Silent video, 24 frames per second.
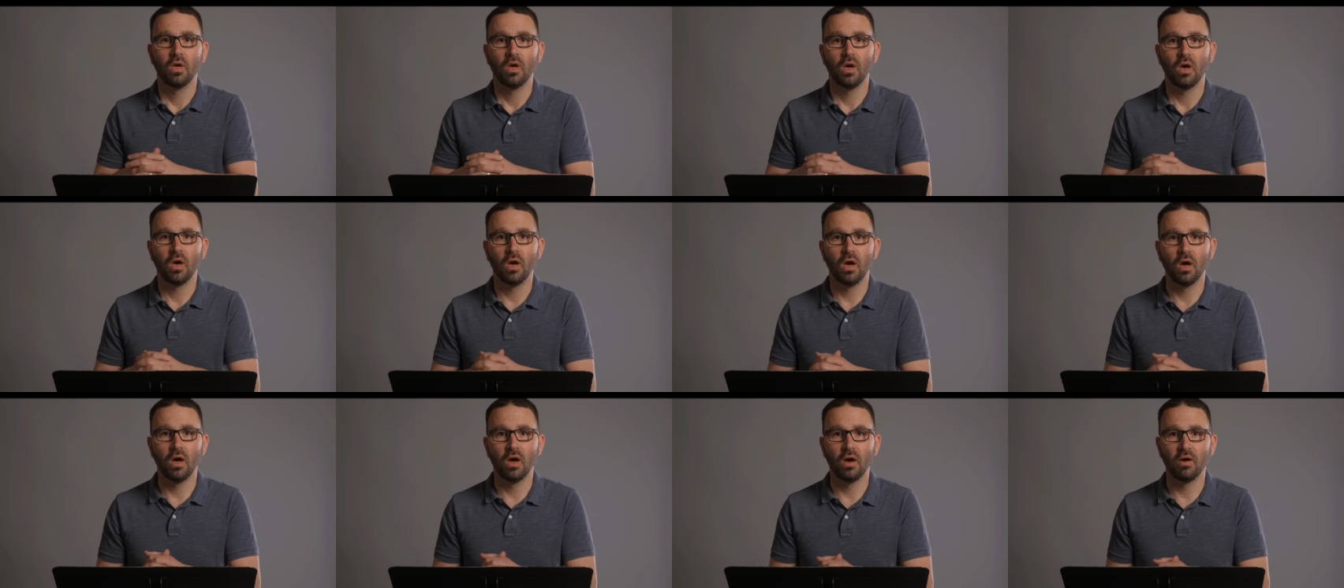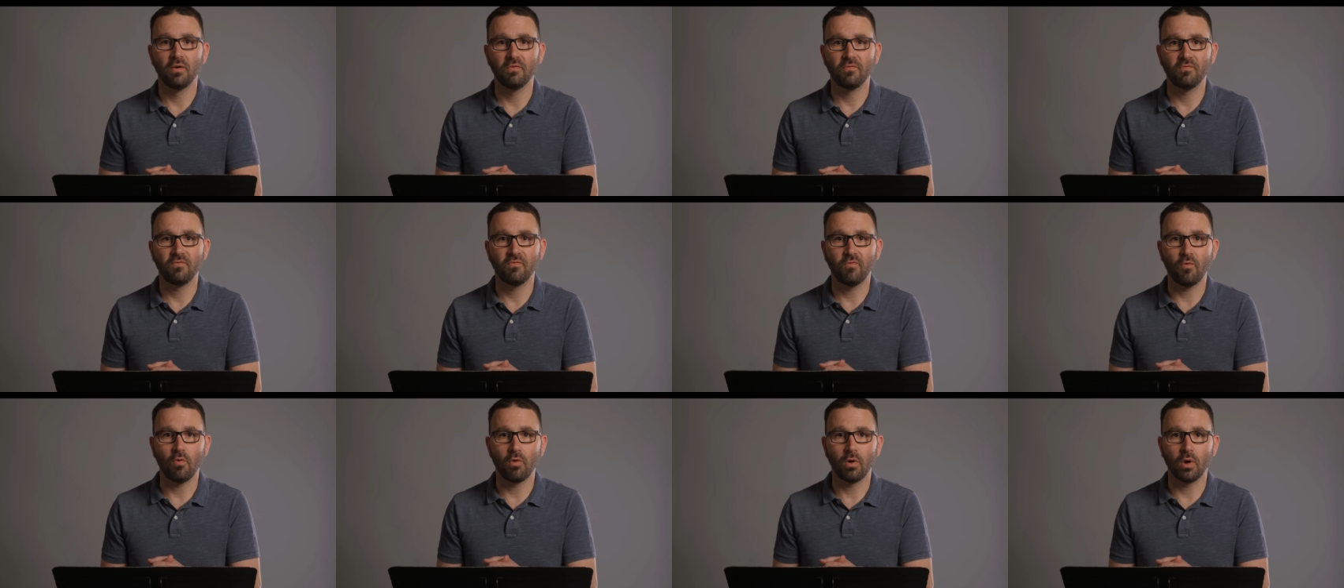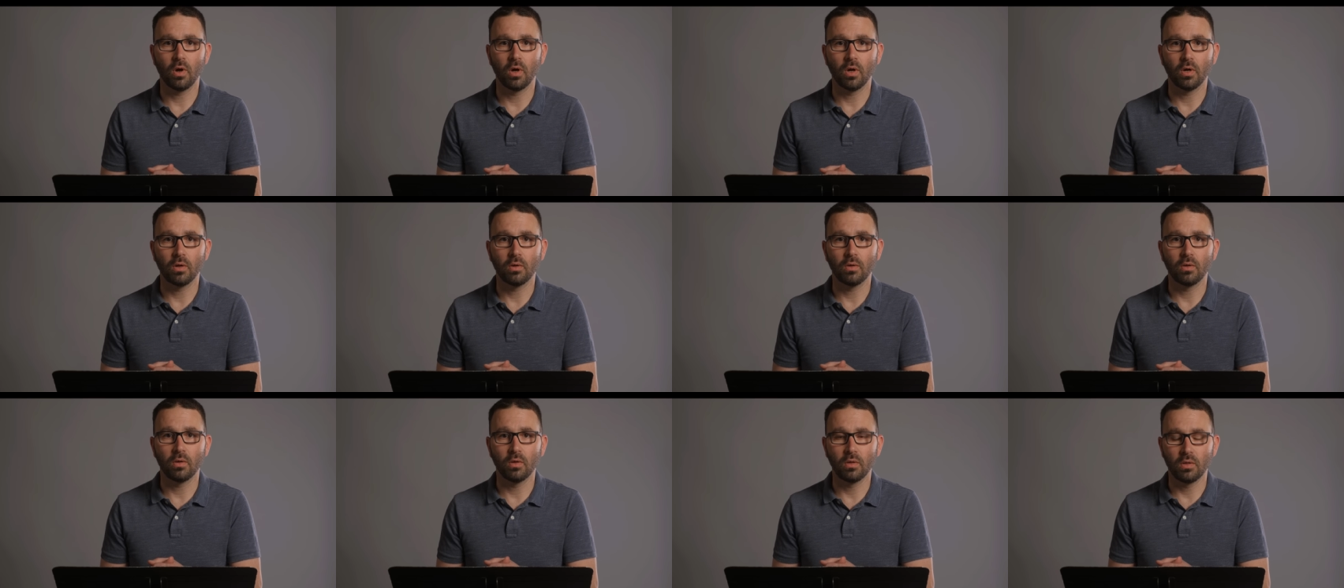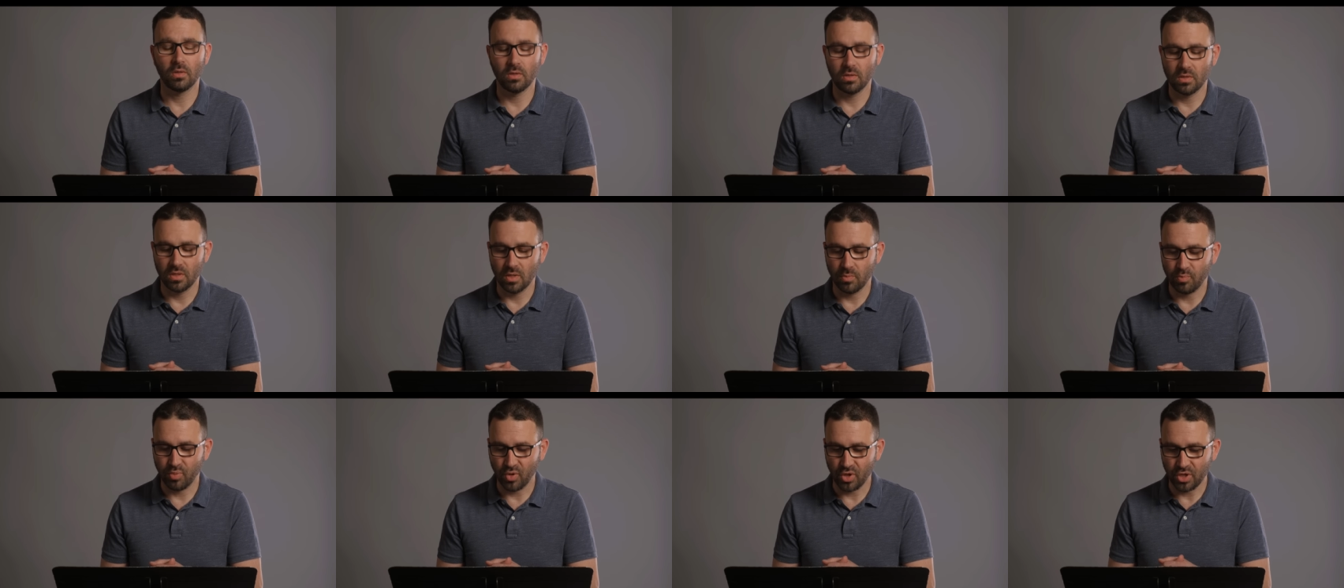uh, for
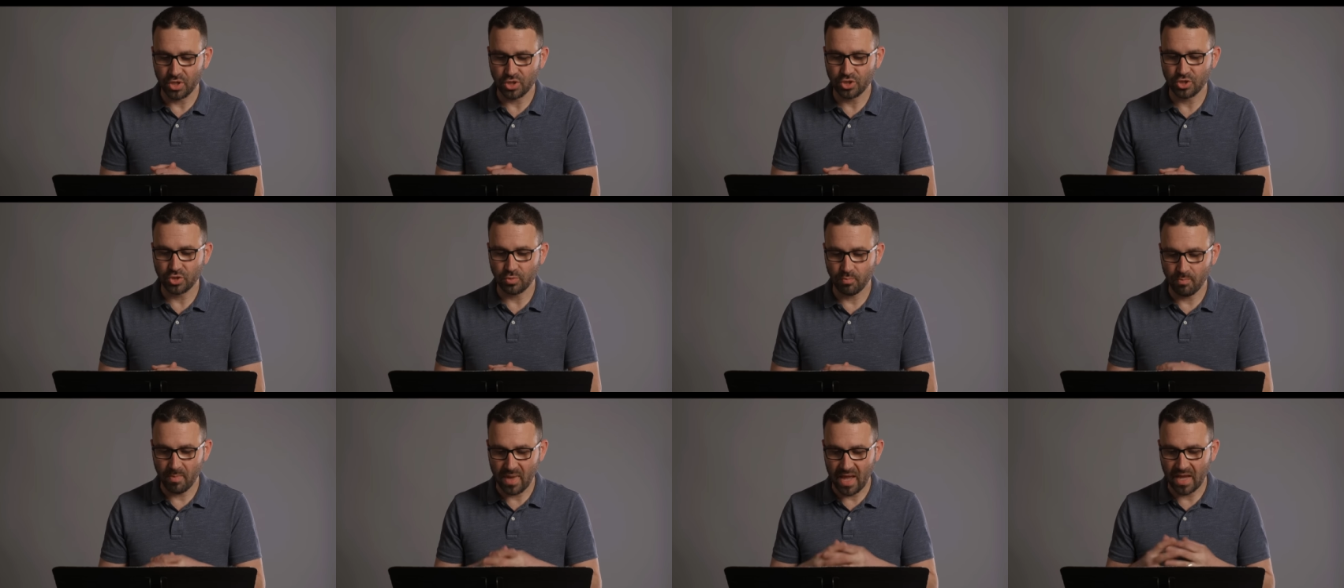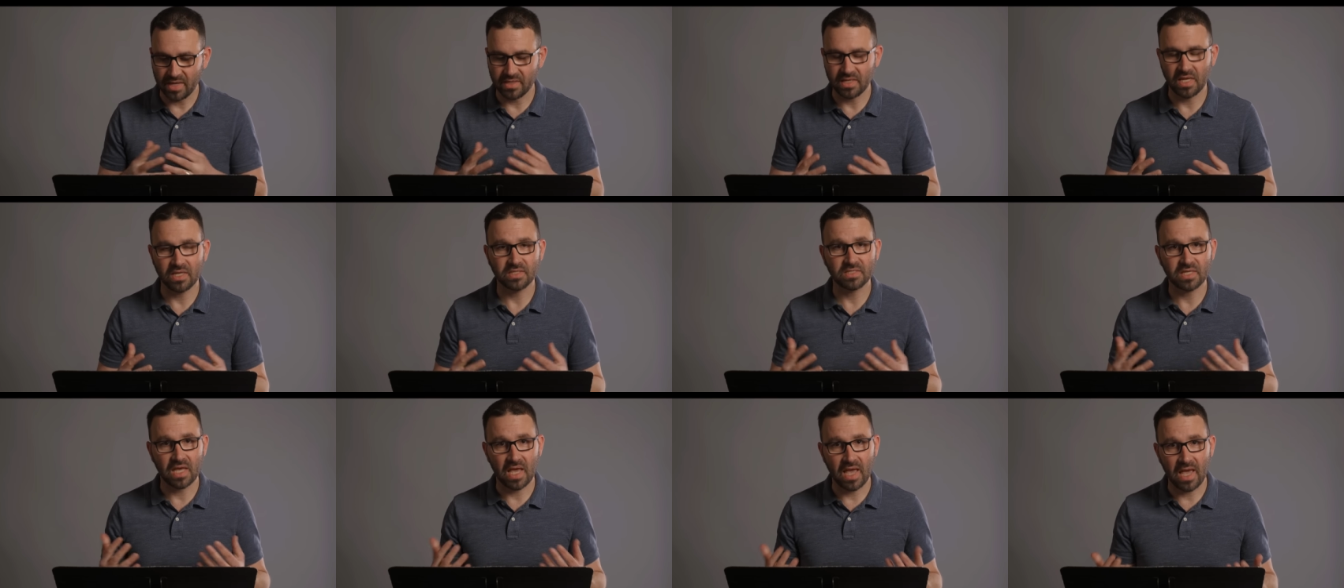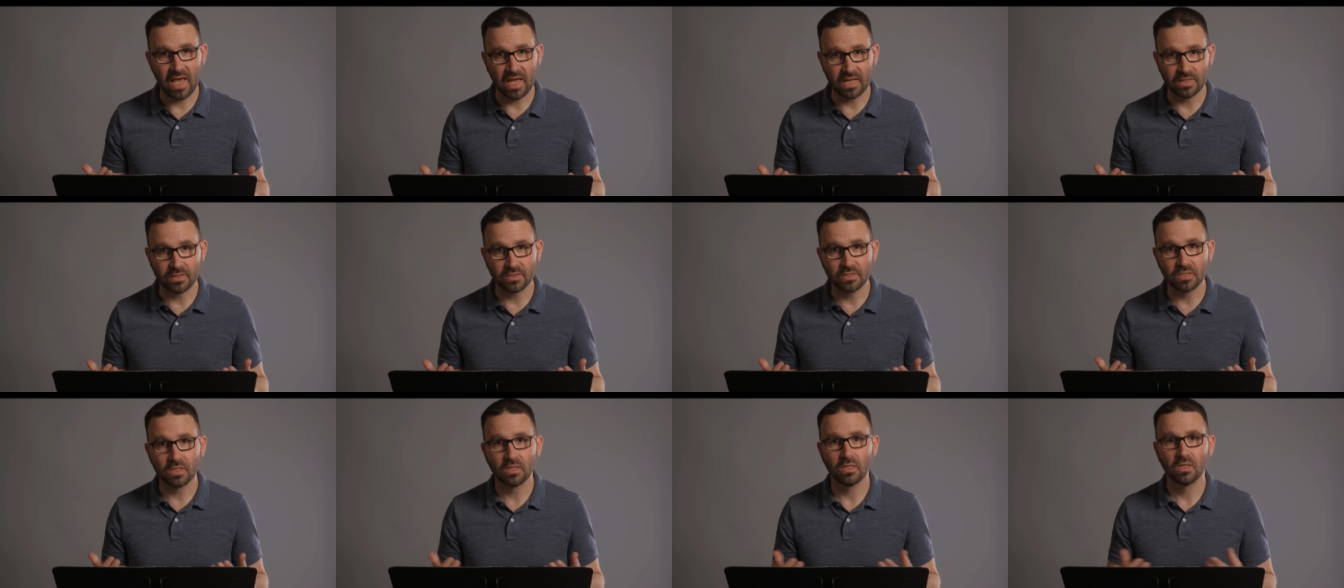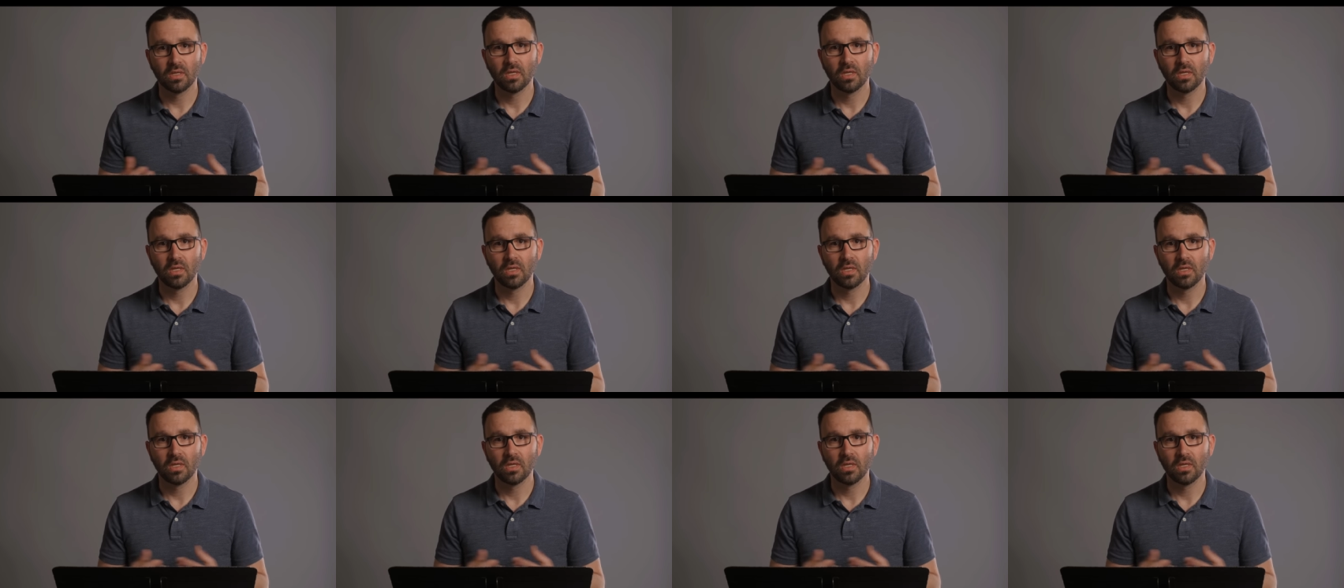the British mandate to end